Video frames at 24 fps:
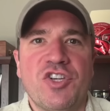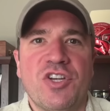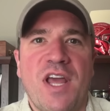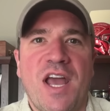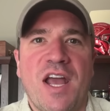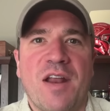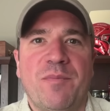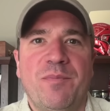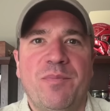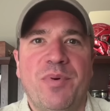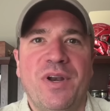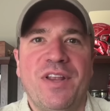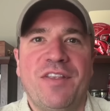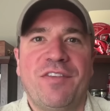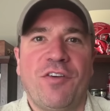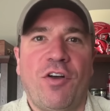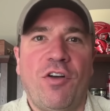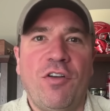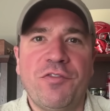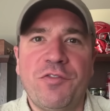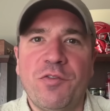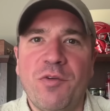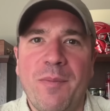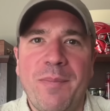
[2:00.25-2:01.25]
Act. But it's
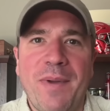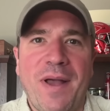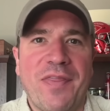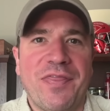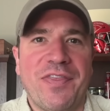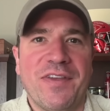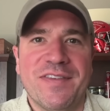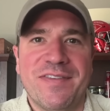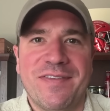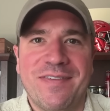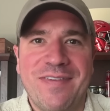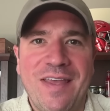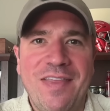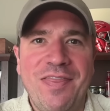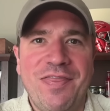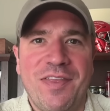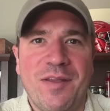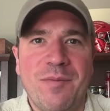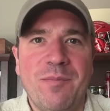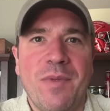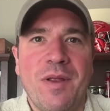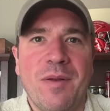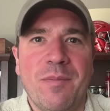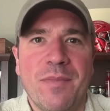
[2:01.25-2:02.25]
also right. about the 10th
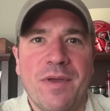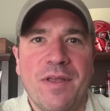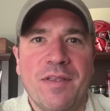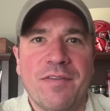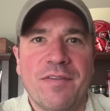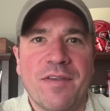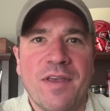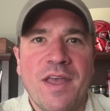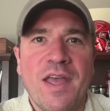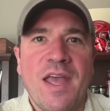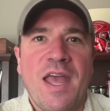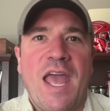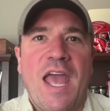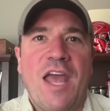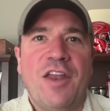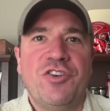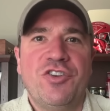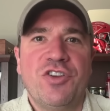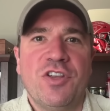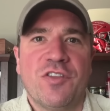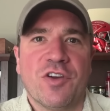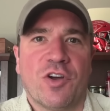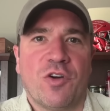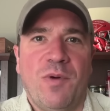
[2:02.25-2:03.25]
Amendment. And
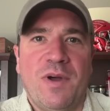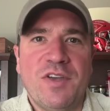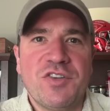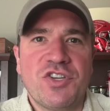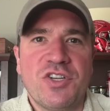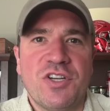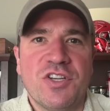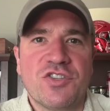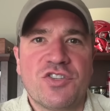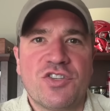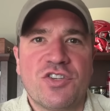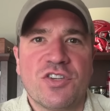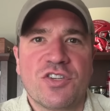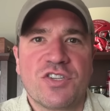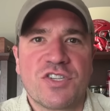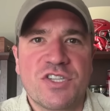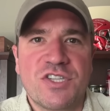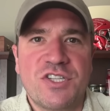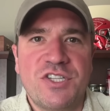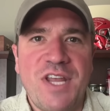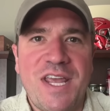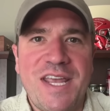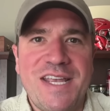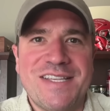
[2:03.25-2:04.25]
the question is do
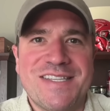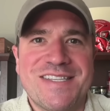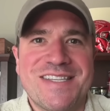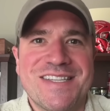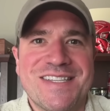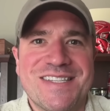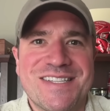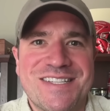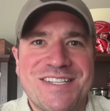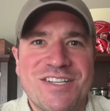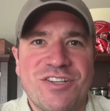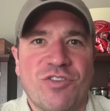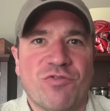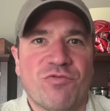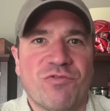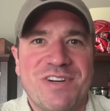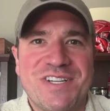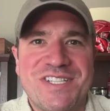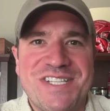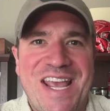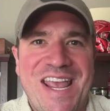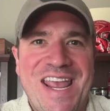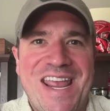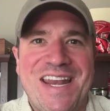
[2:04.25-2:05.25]
states still
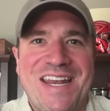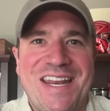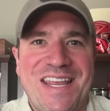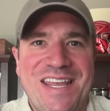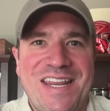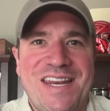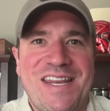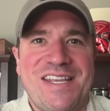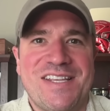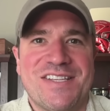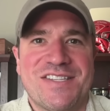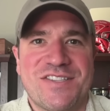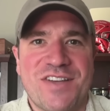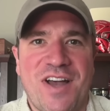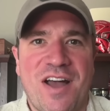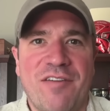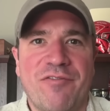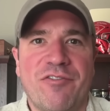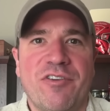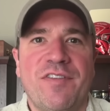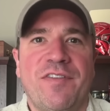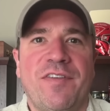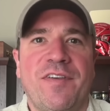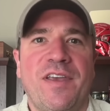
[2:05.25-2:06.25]
retain any
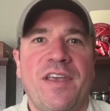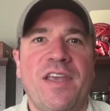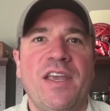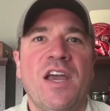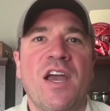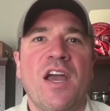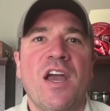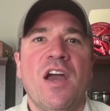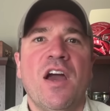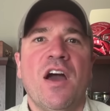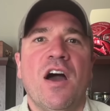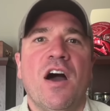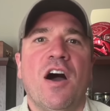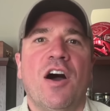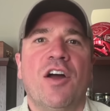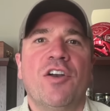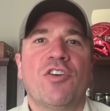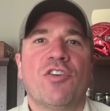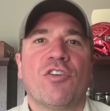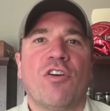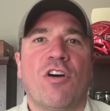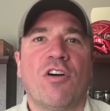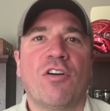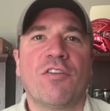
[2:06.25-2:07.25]
sovereignty
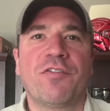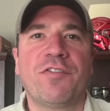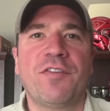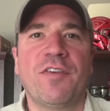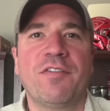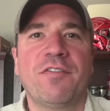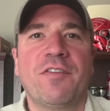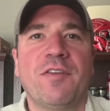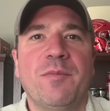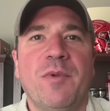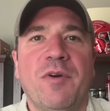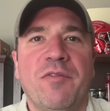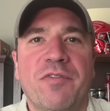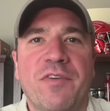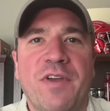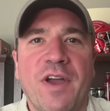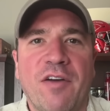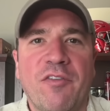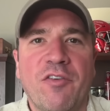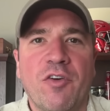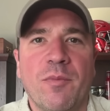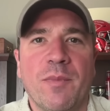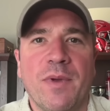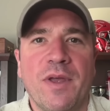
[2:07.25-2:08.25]
under our system of
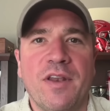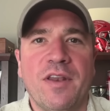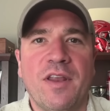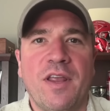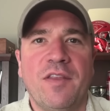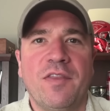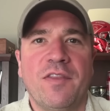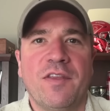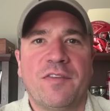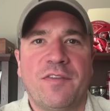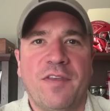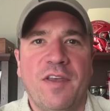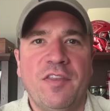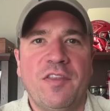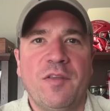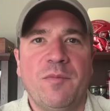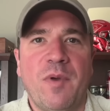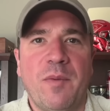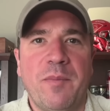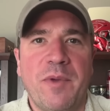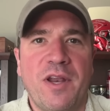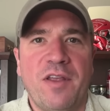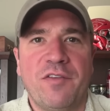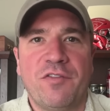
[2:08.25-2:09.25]
government? And the 10th
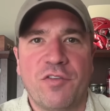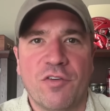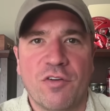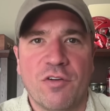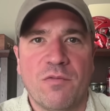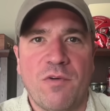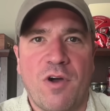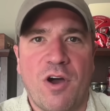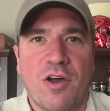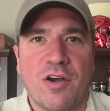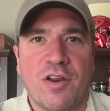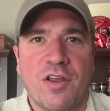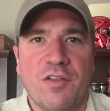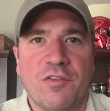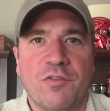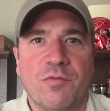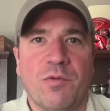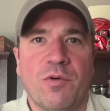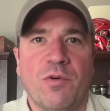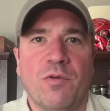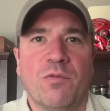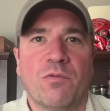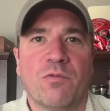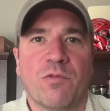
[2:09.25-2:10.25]
Amendment, as your audience
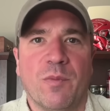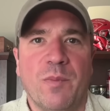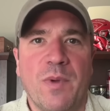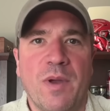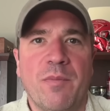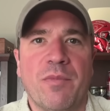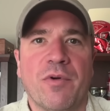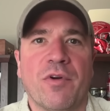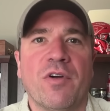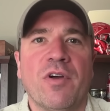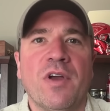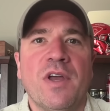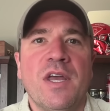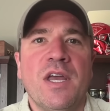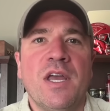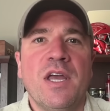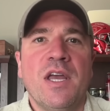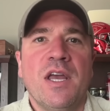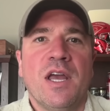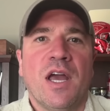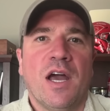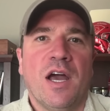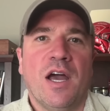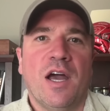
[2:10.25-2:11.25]
will remember,
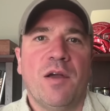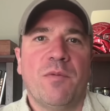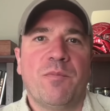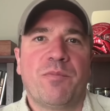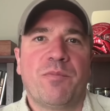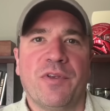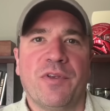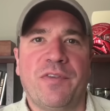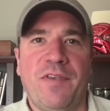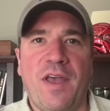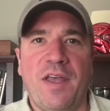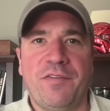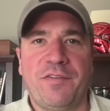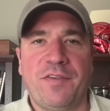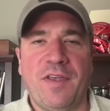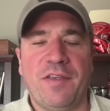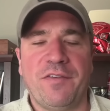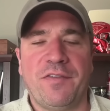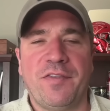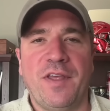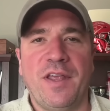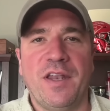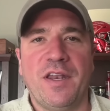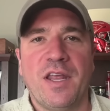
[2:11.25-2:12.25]
uh,
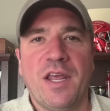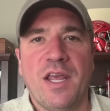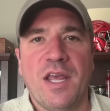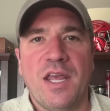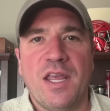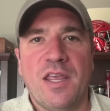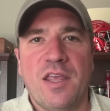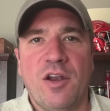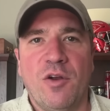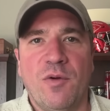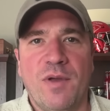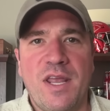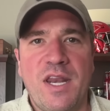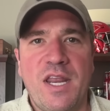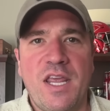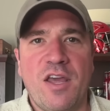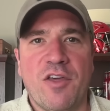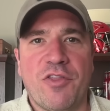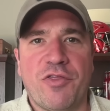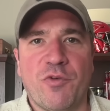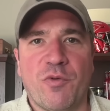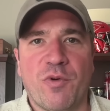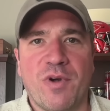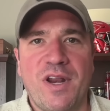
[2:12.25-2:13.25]
says that you know any
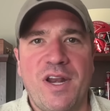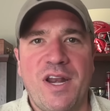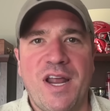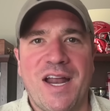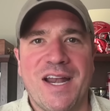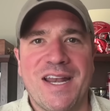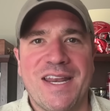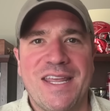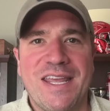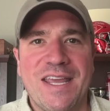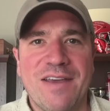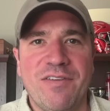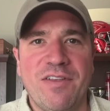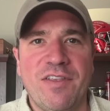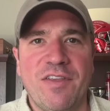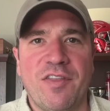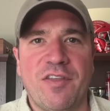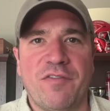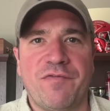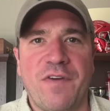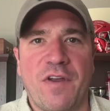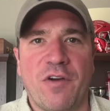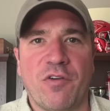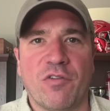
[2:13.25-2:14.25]
authority not given to
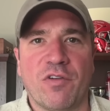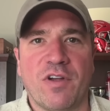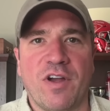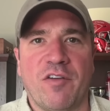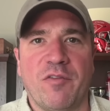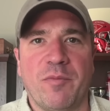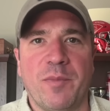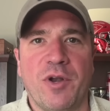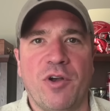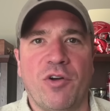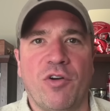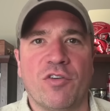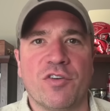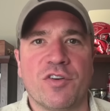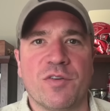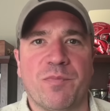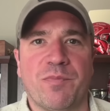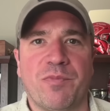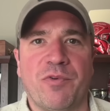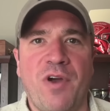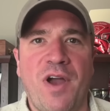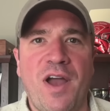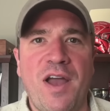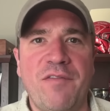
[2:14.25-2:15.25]
the federal government or
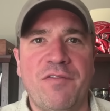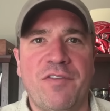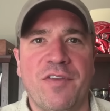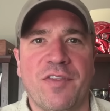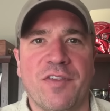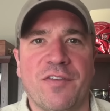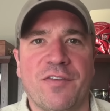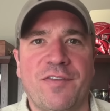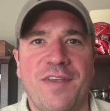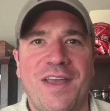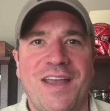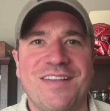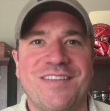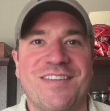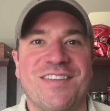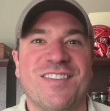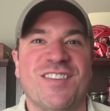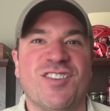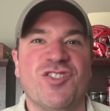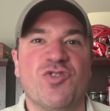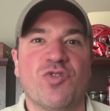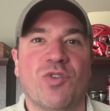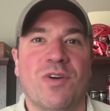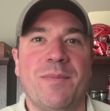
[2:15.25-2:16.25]
deprived to the states is
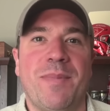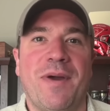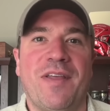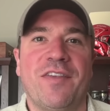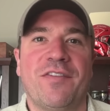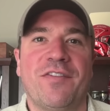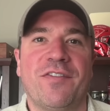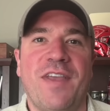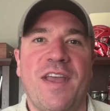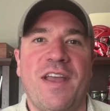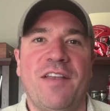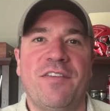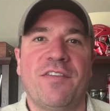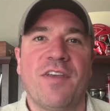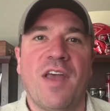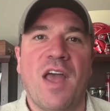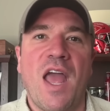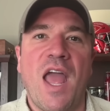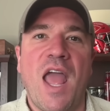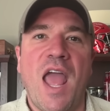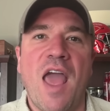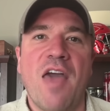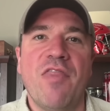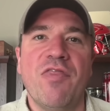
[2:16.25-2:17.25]
enjoyed by the states
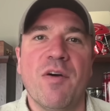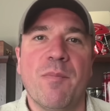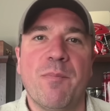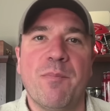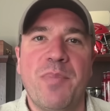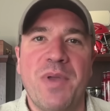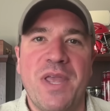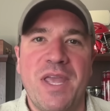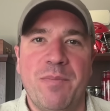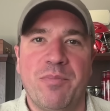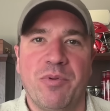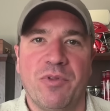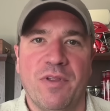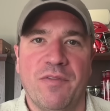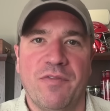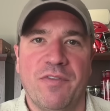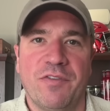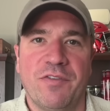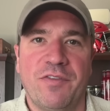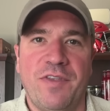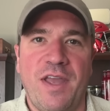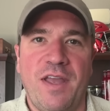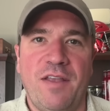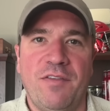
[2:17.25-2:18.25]
and the people of the
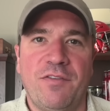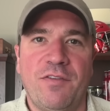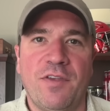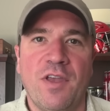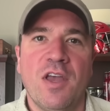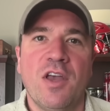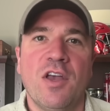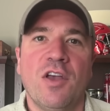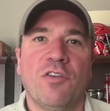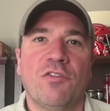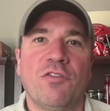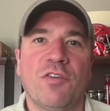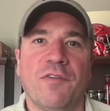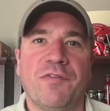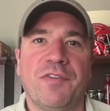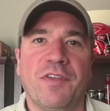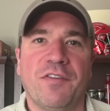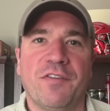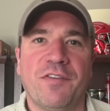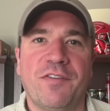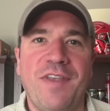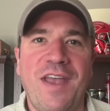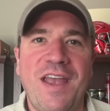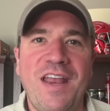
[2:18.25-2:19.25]
states. So if the
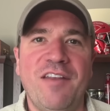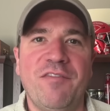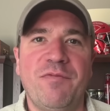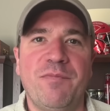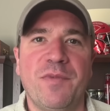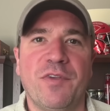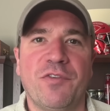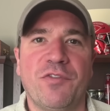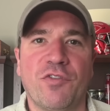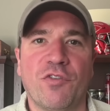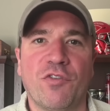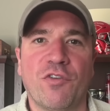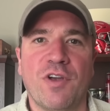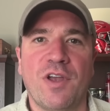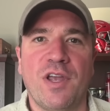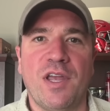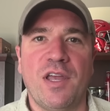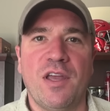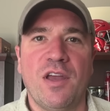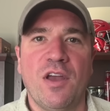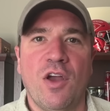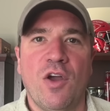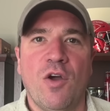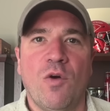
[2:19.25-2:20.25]
mm-hmm. state of
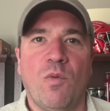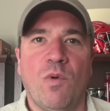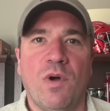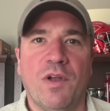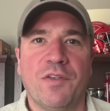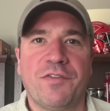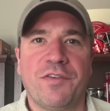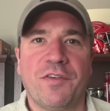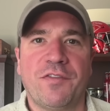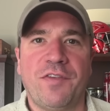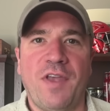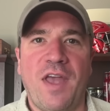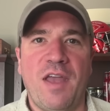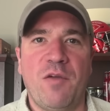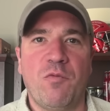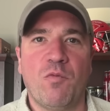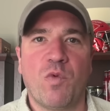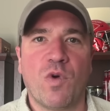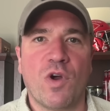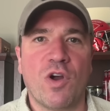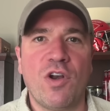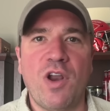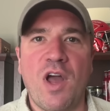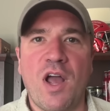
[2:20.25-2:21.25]
Missouri wants to say
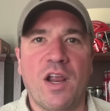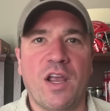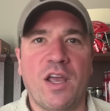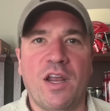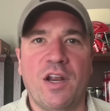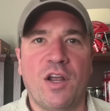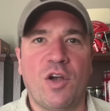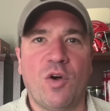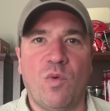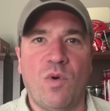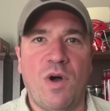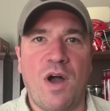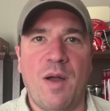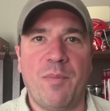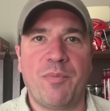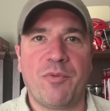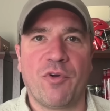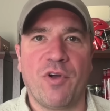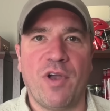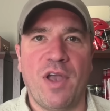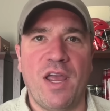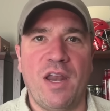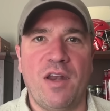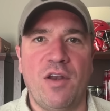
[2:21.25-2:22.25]
we're not going to
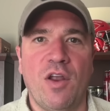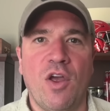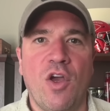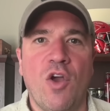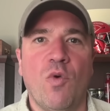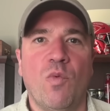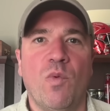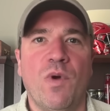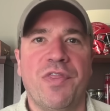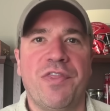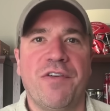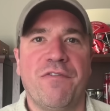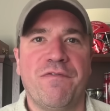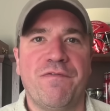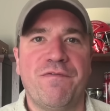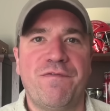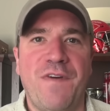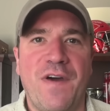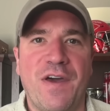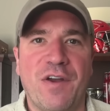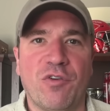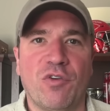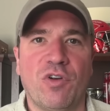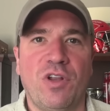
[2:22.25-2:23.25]
cooperate with
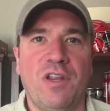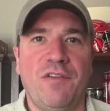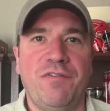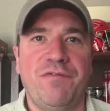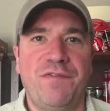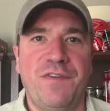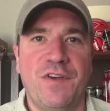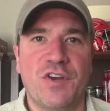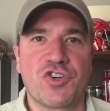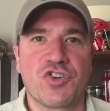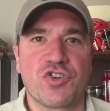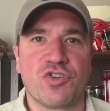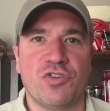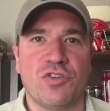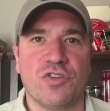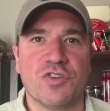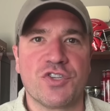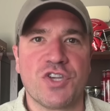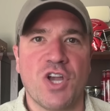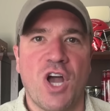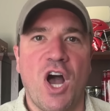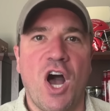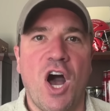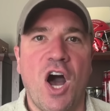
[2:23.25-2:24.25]
federal
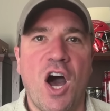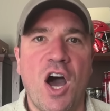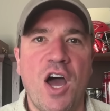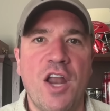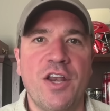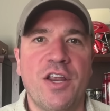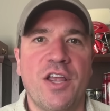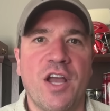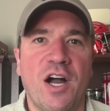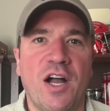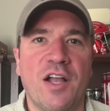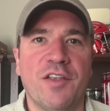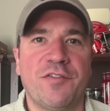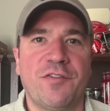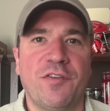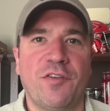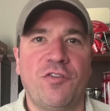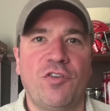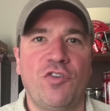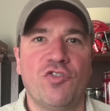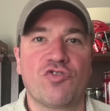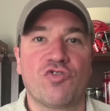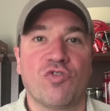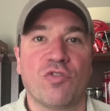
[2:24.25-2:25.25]
officials
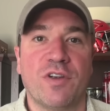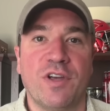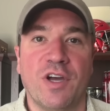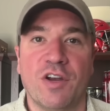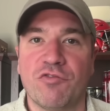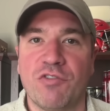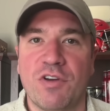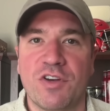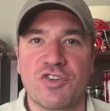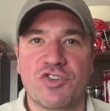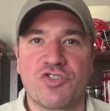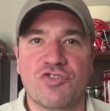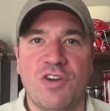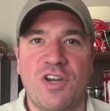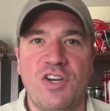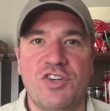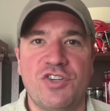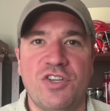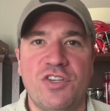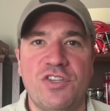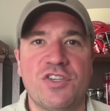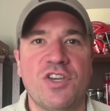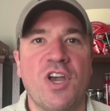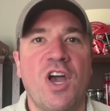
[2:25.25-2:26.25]
unconstitutional gun
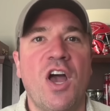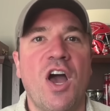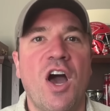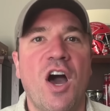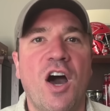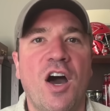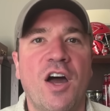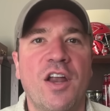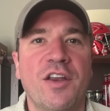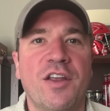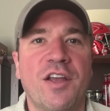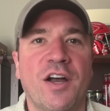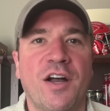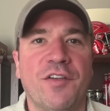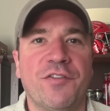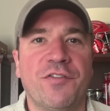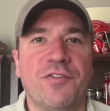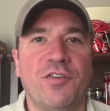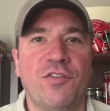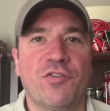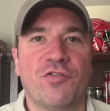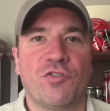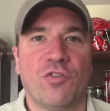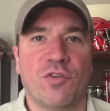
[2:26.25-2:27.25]
registrations,
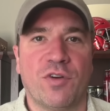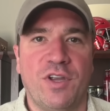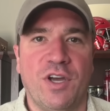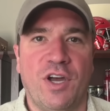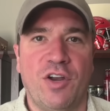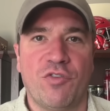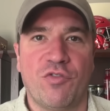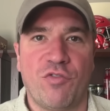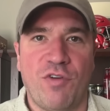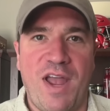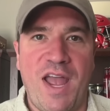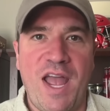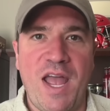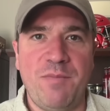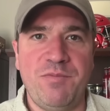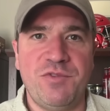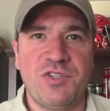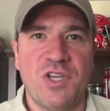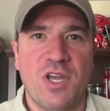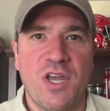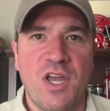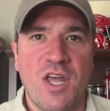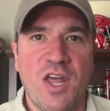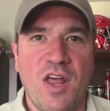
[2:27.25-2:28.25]
unconstitutional gun grabs.